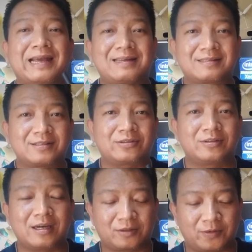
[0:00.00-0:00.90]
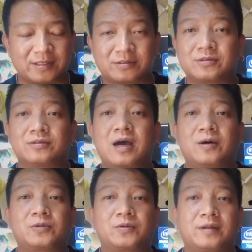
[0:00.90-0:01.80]
answer to that question on
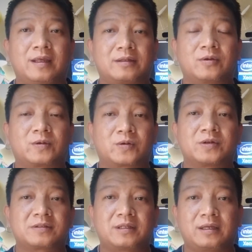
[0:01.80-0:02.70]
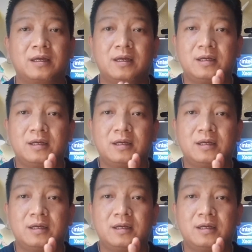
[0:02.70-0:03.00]
how to connect or cross-link